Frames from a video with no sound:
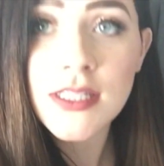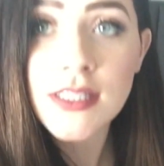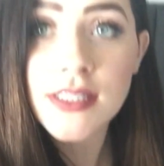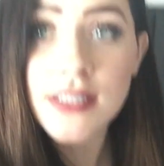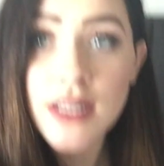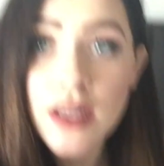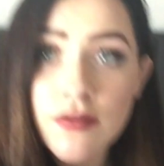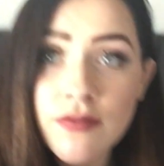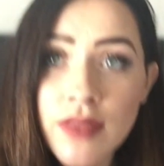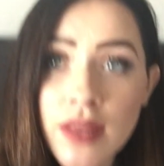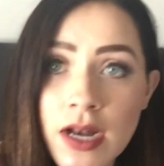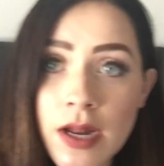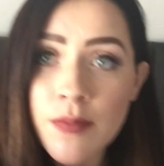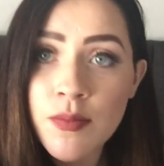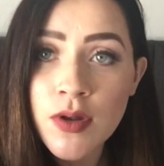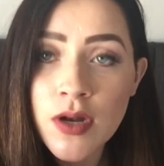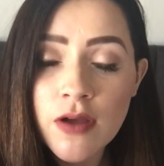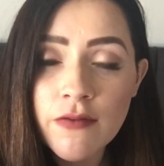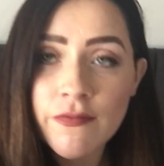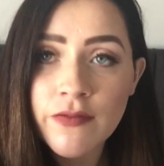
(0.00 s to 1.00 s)
stuff that I
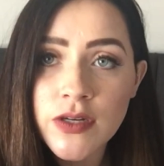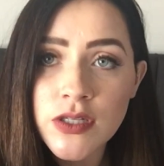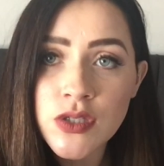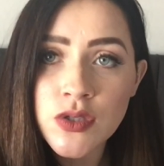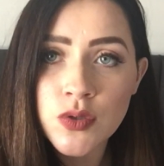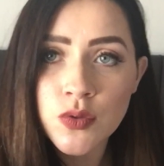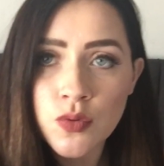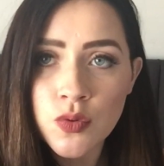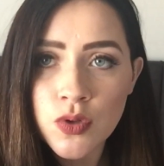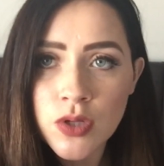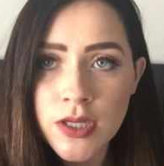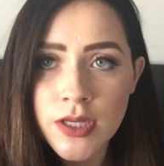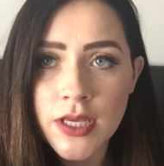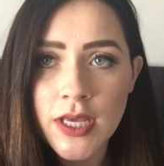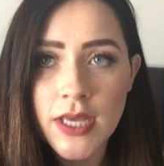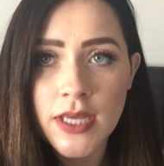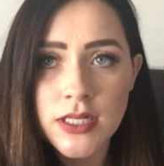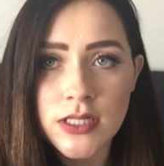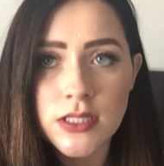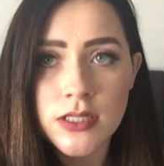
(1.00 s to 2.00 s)
put on for school and
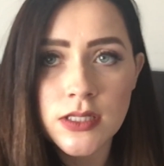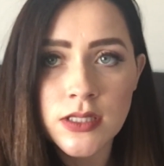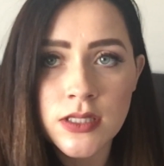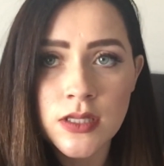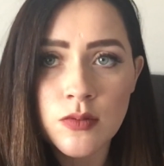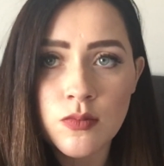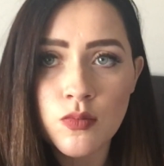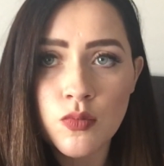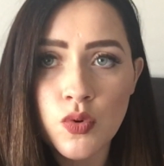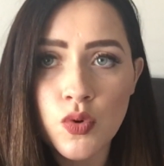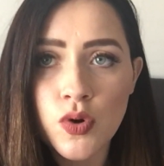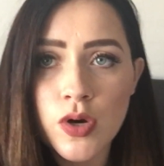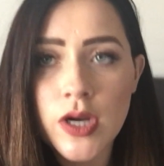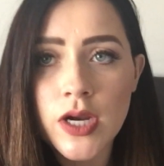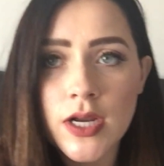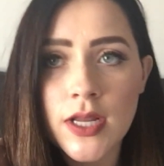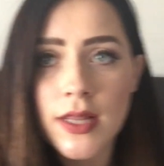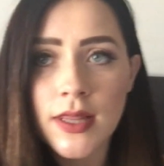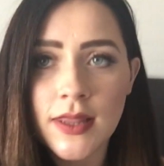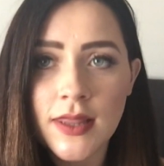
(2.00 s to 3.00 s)
get into some
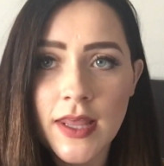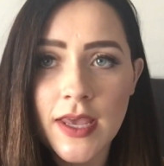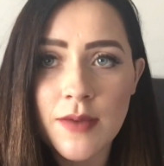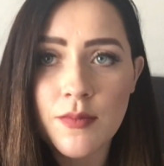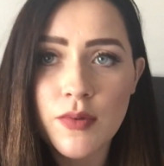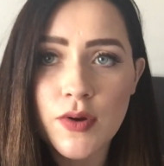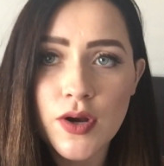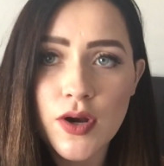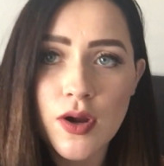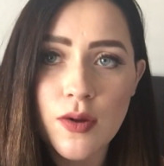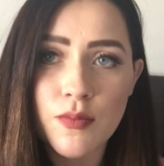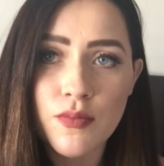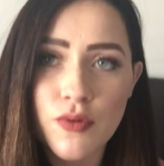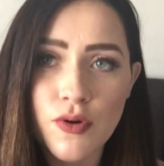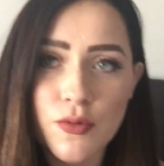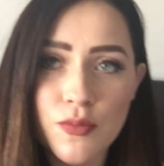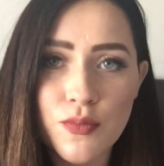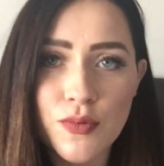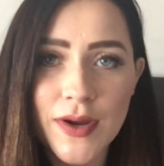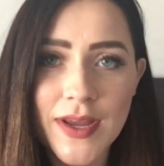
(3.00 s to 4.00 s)
more labor
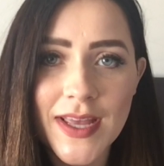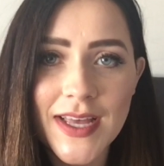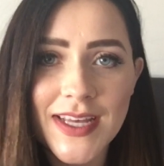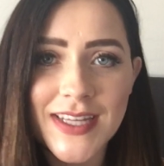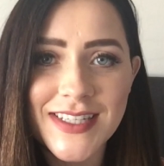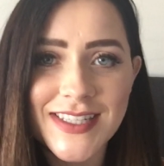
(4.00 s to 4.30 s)
appropriate